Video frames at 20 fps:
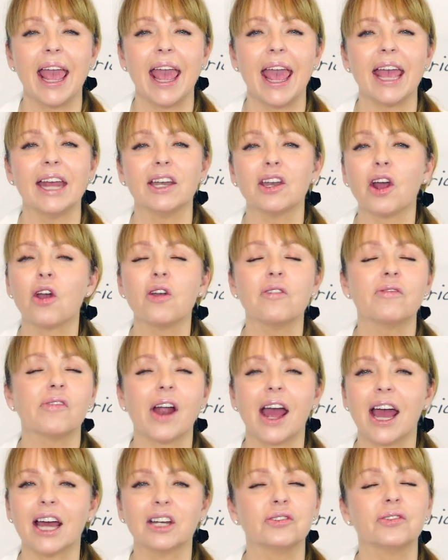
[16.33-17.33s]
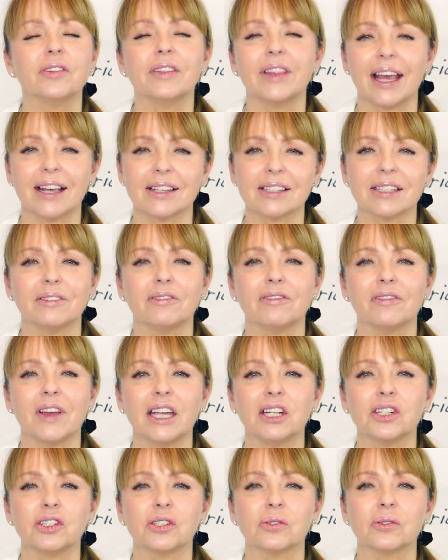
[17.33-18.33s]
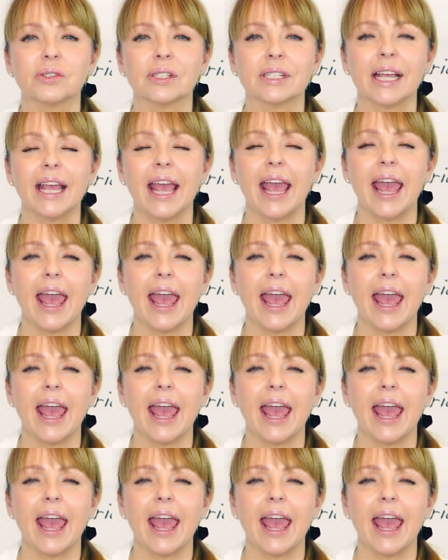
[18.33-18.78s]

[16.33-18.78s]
and over 100,000 facials.